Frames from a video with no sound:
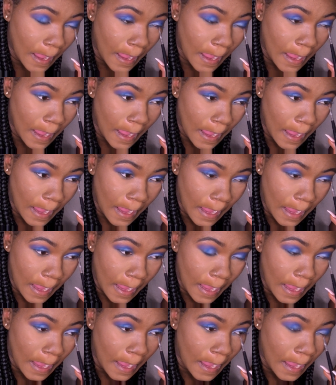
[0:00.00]

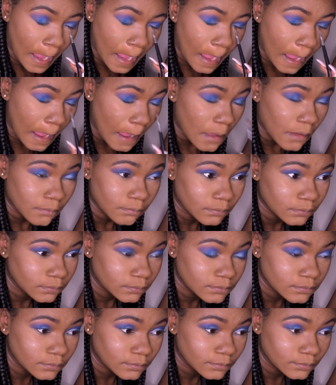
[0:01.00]

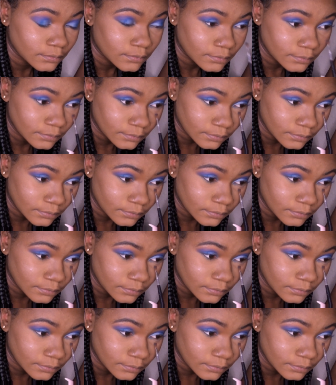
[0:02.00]
No one is speaking in this clip.